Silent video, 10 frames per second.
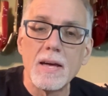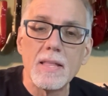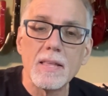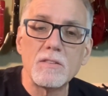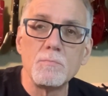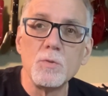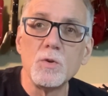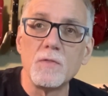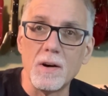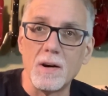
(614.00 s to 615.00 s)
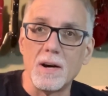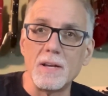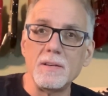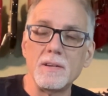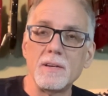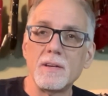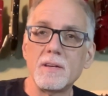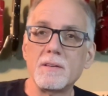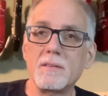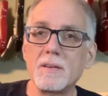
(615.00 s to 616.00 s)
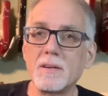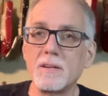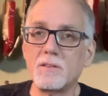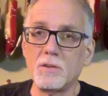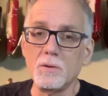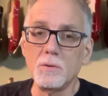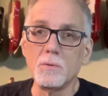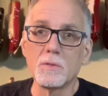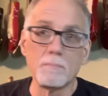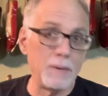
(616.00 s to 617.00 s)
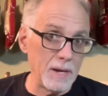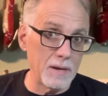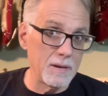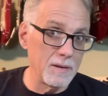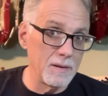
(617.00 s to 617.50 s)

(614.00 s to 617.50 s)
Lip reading: Let's move on to the pick.